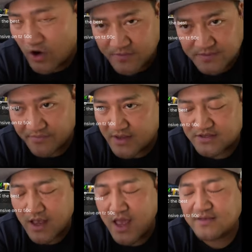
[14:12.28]
in terms of
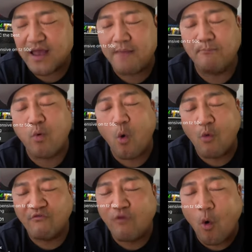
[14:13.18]
it's it's a
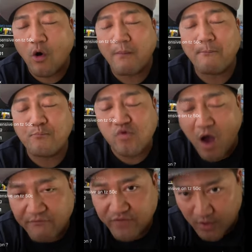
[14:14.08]
for
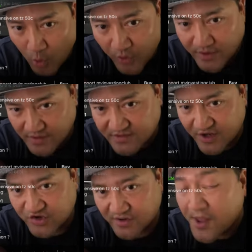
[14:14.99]
profit
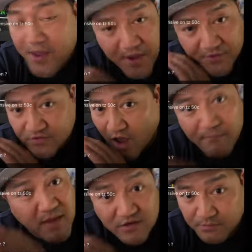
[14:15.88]
organization. It's
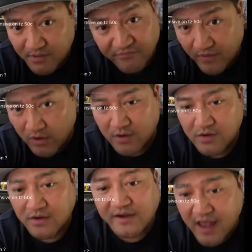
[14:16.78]
not meant to be fair.